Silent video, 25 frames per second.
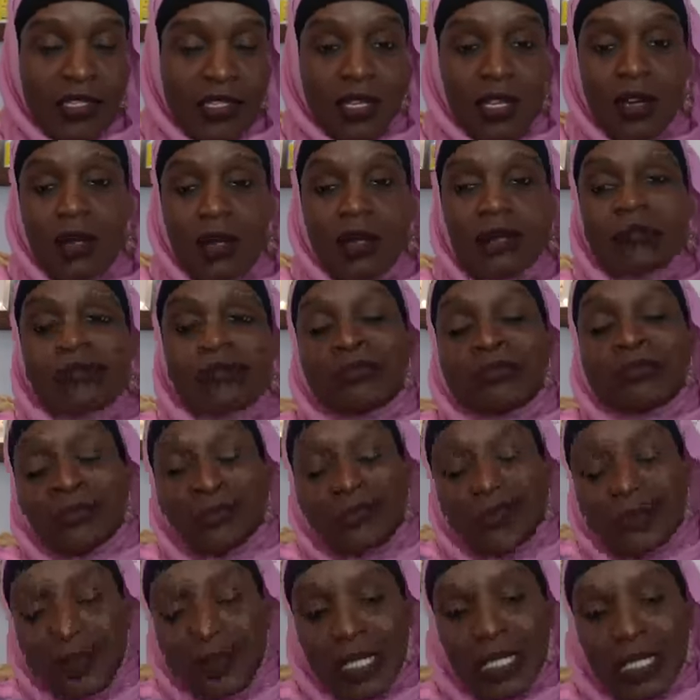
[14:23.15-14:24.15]
So
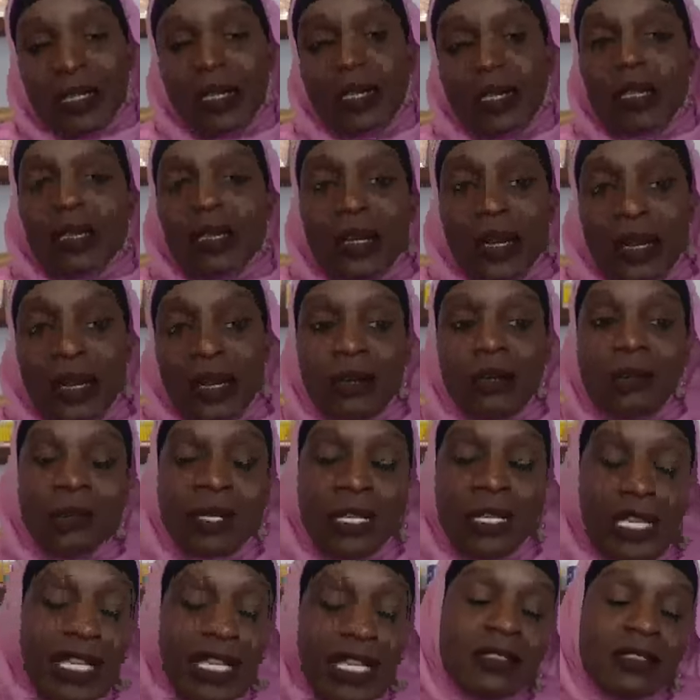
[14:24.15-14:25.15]
we're going to go
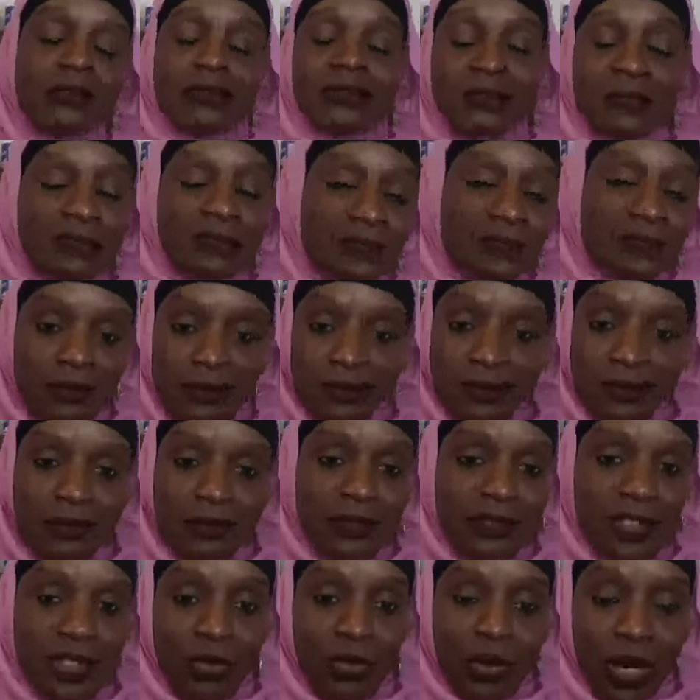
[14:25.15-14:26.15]
with
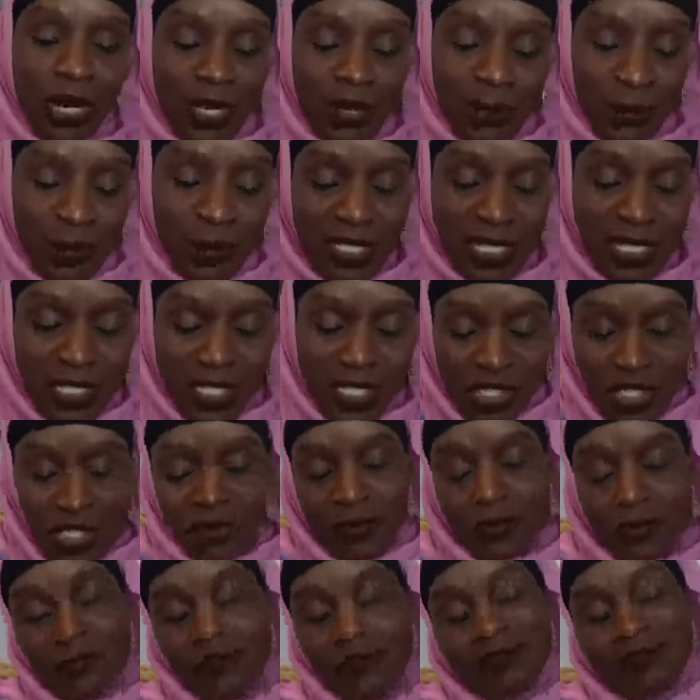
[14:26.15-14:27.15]
the
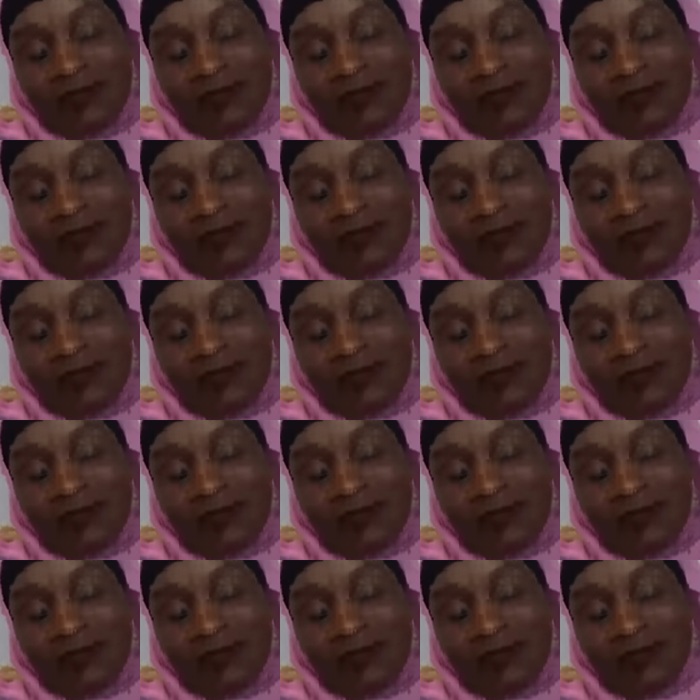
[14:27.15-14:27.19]
recommendation.